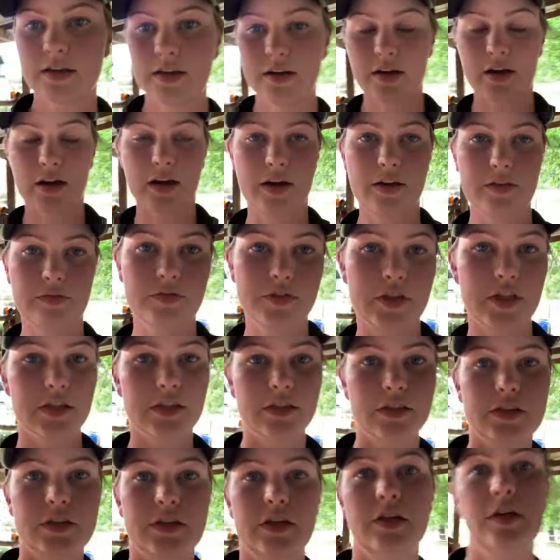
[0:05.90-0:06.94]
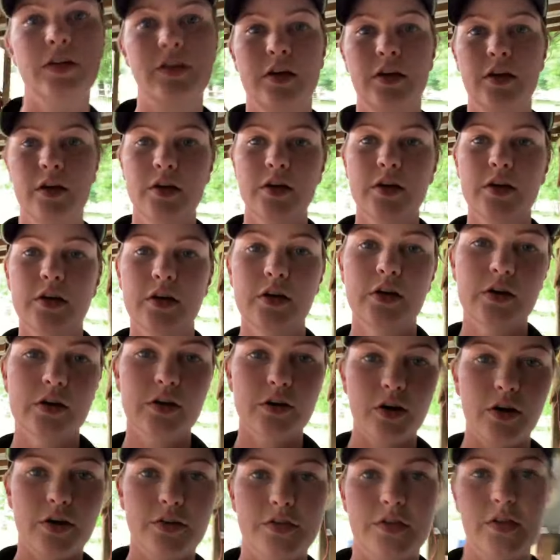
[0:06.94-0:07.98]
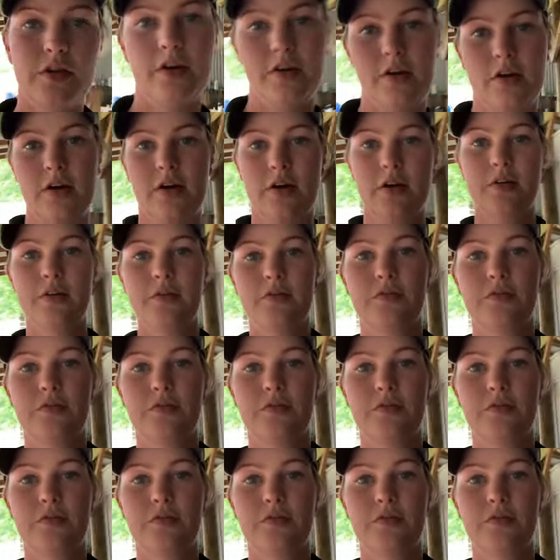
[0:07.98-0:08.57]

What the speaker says: I've just got the